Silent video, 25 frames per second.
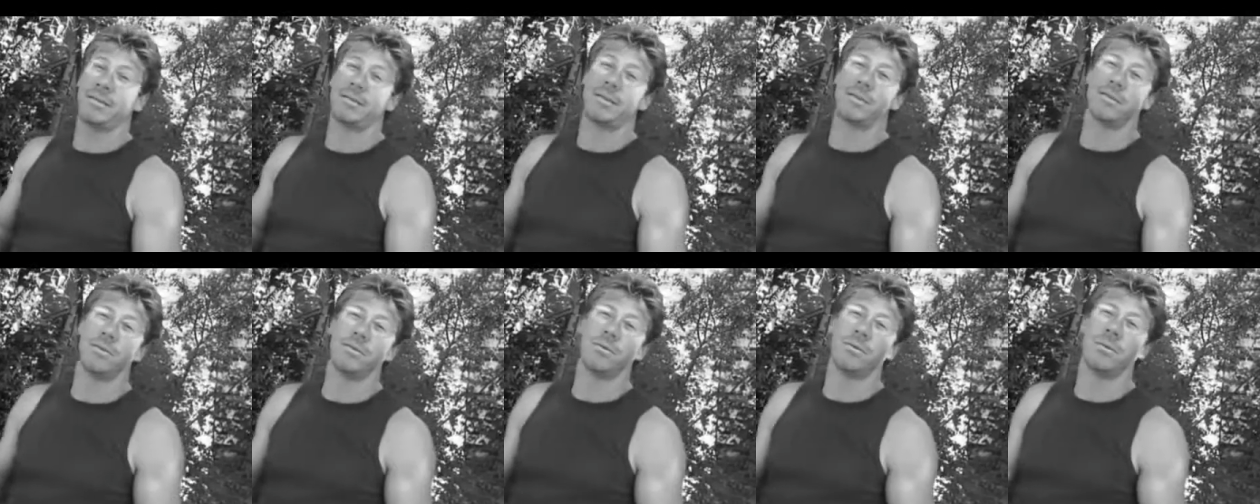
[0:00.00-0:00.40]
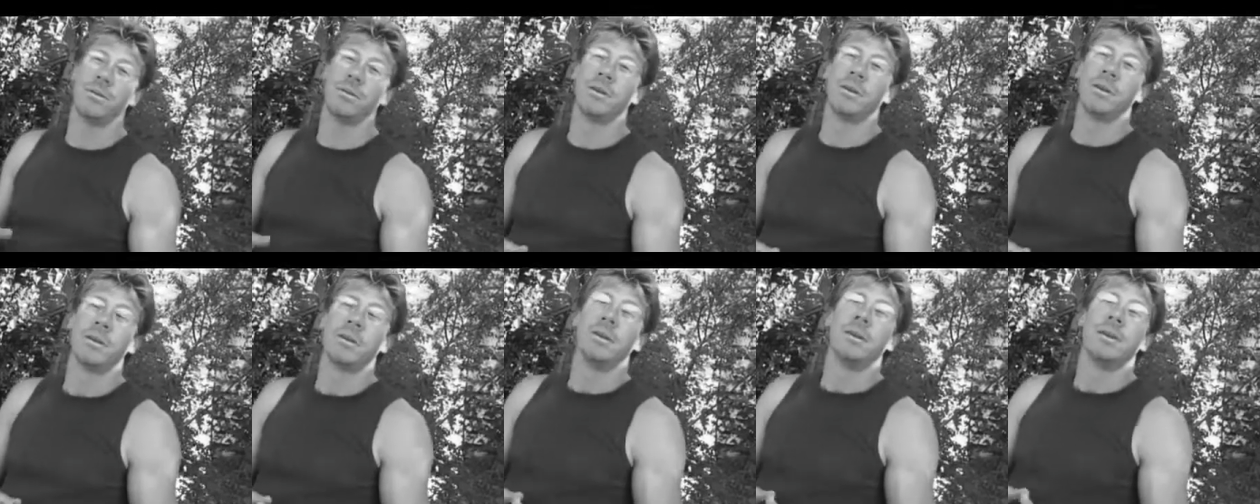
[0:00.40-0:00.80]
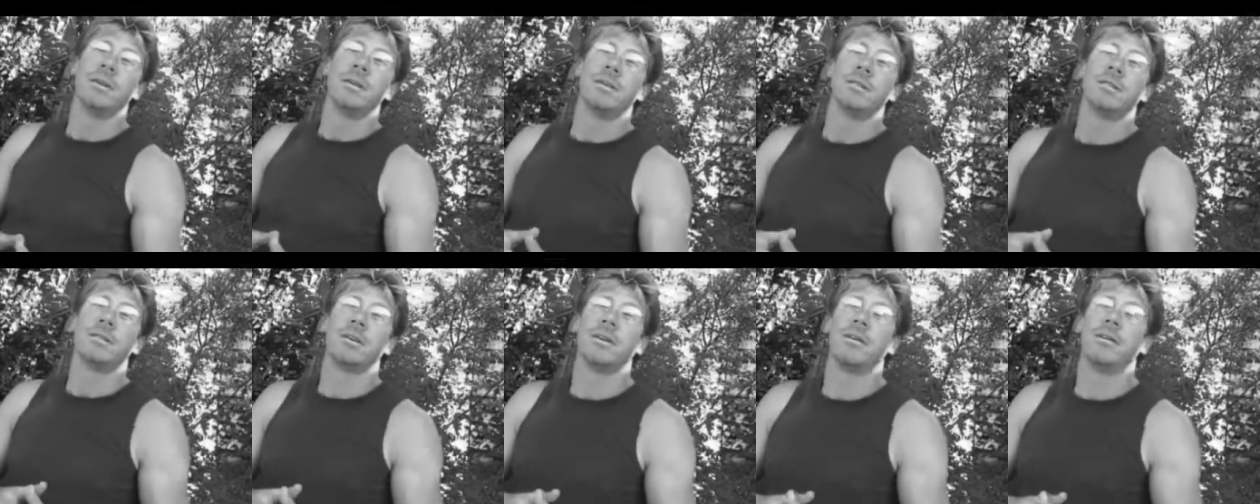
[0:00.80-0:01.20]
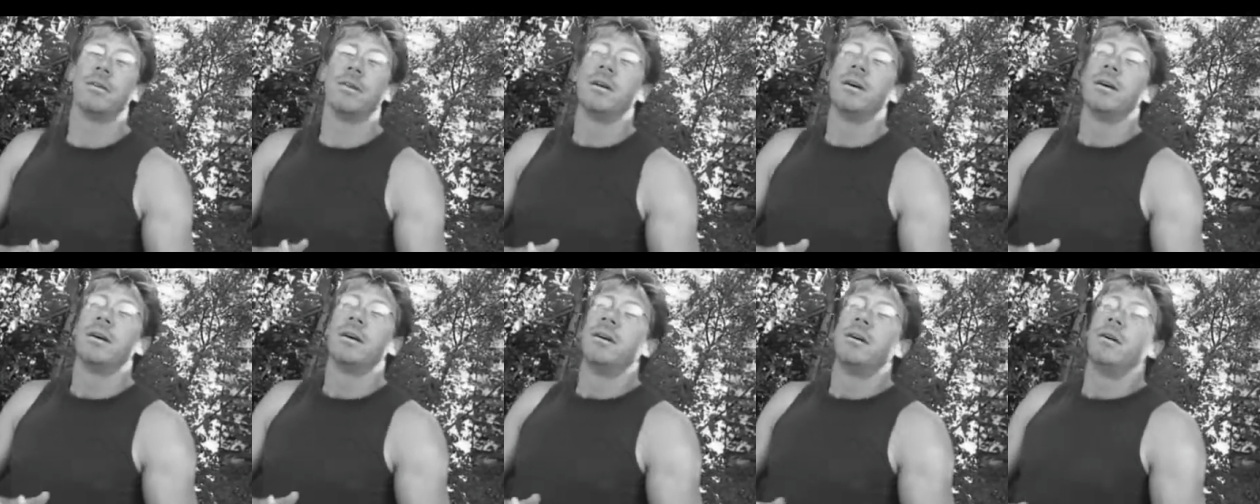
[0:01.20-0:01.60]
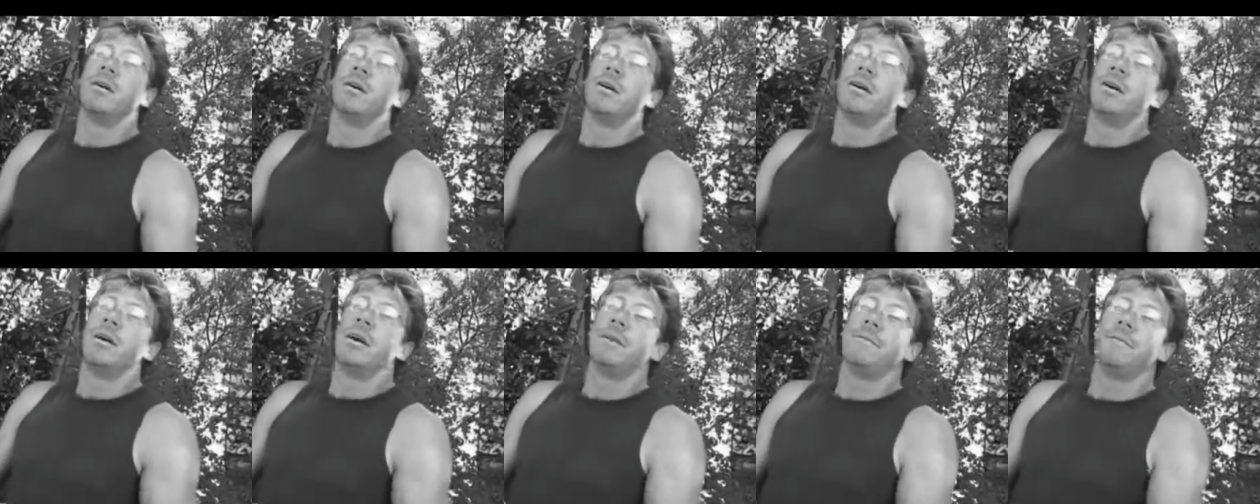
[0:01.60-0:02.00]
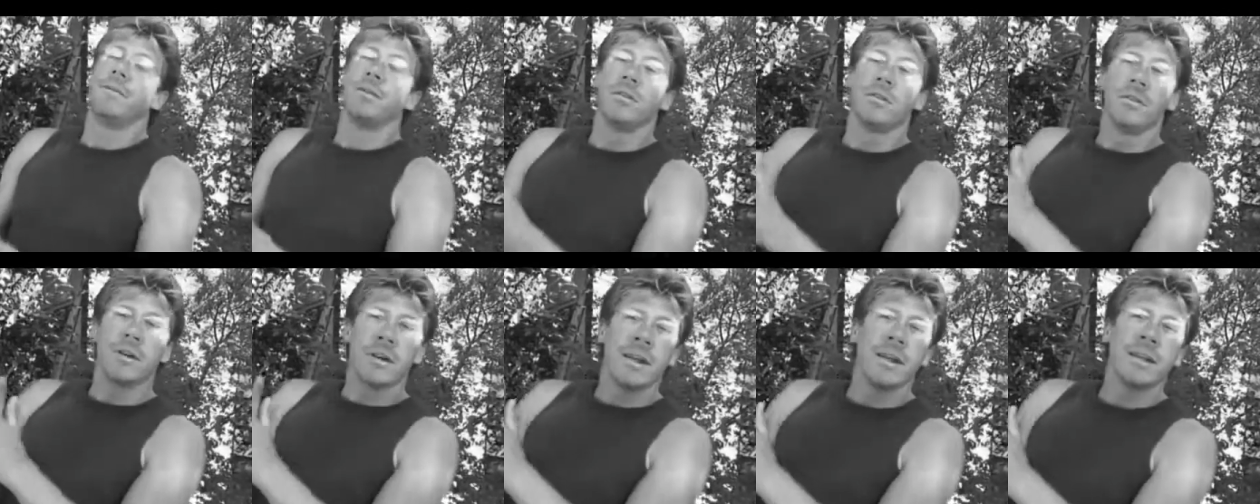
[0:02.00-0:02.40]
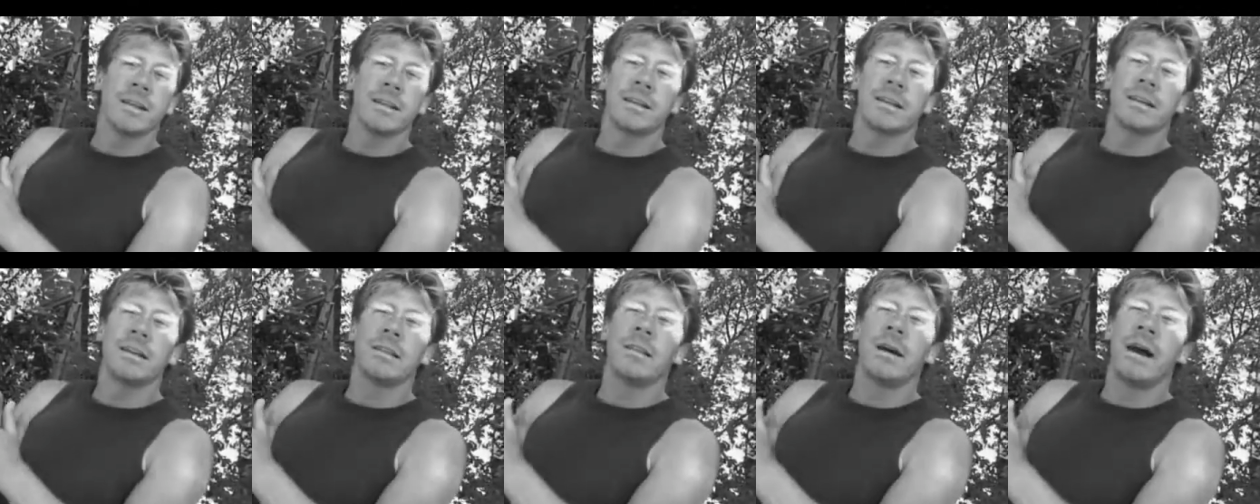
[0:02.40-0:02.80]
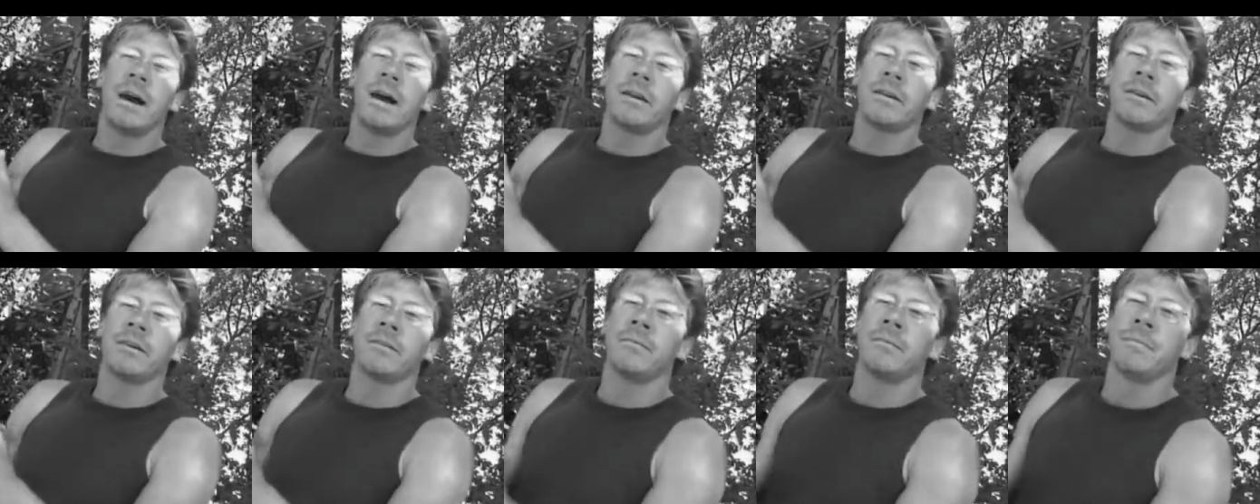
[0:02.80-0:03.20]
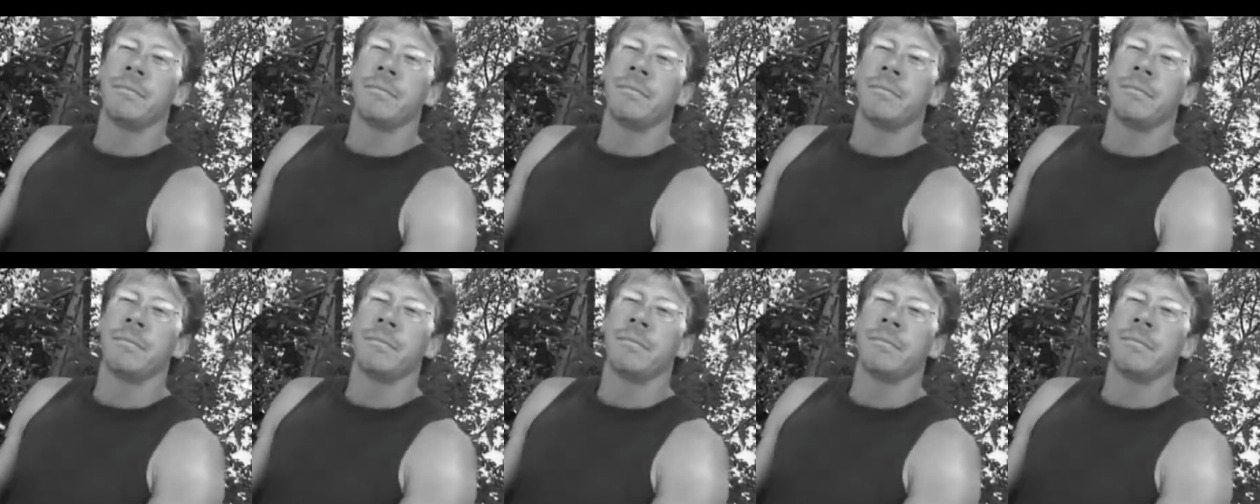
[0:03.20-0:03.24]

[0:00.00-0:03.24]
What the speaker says: it cool. So if you're looking at the glider,